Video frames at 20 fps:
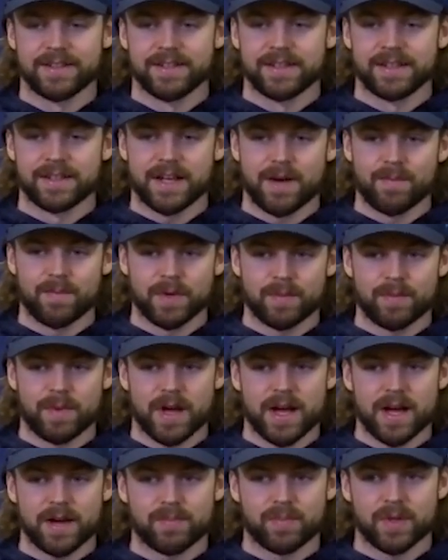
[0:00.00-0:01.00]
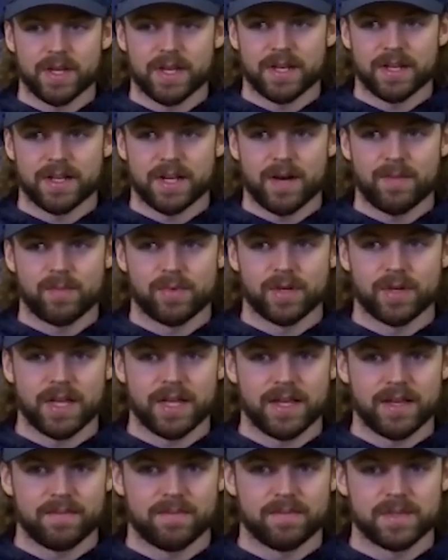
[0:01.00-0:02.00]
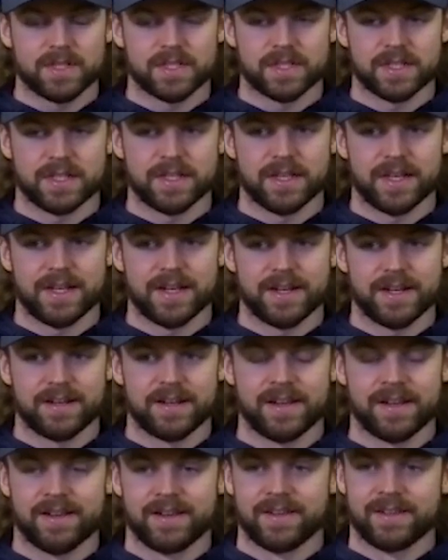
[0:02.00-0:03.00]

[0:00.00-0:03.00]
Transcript: coming back, playing a couple games, and then,